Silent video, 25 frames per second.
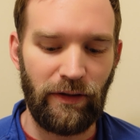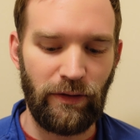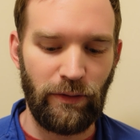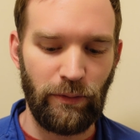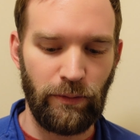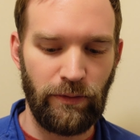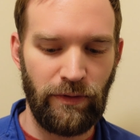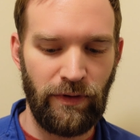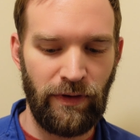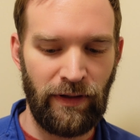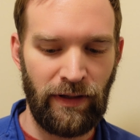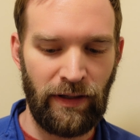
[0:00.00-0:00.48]
You
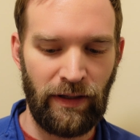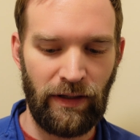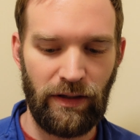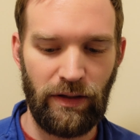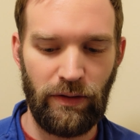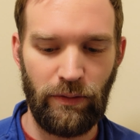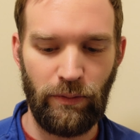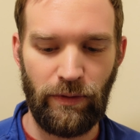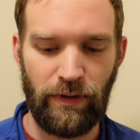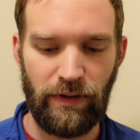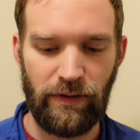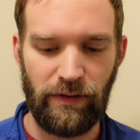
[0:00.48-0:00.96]
would think
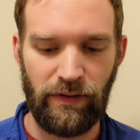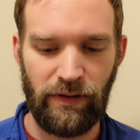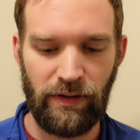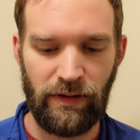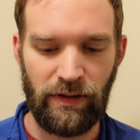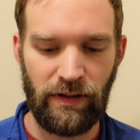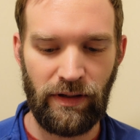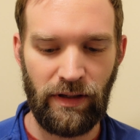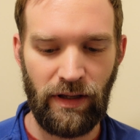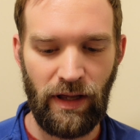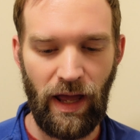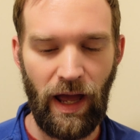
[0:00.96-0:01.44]
with
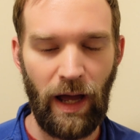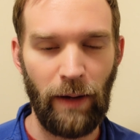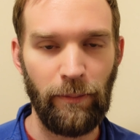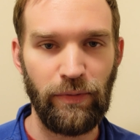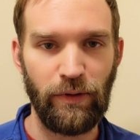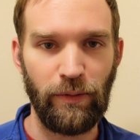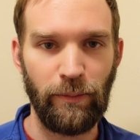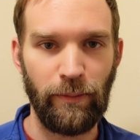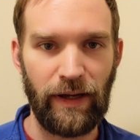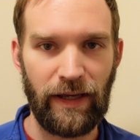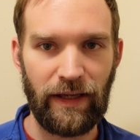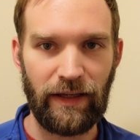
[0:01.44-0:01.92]

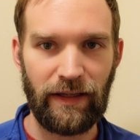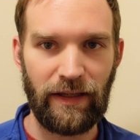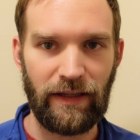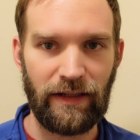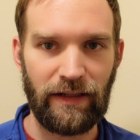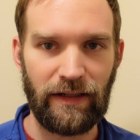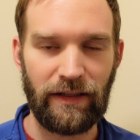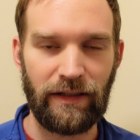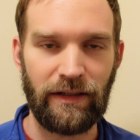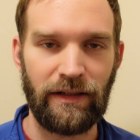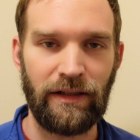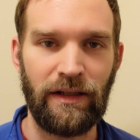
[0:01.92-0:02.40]
Apple making
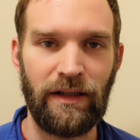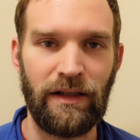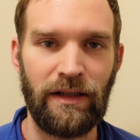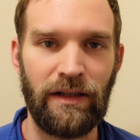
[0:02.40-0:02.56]
it